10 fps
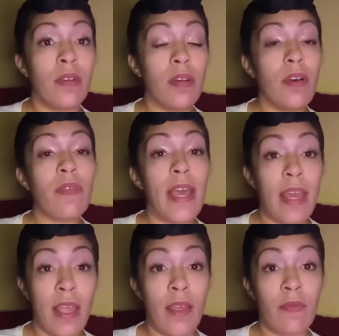of that
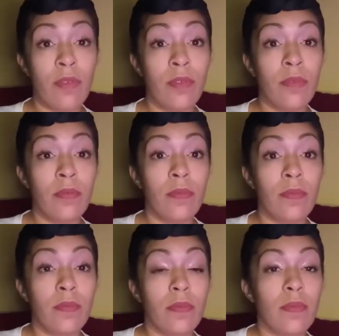evil
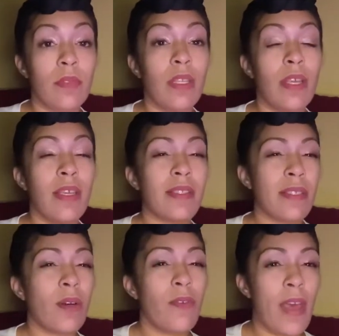is
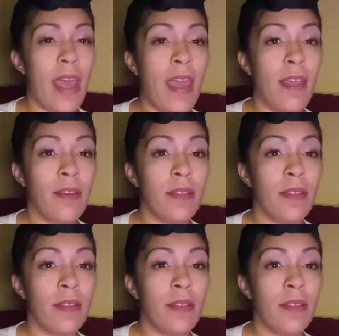self-hate,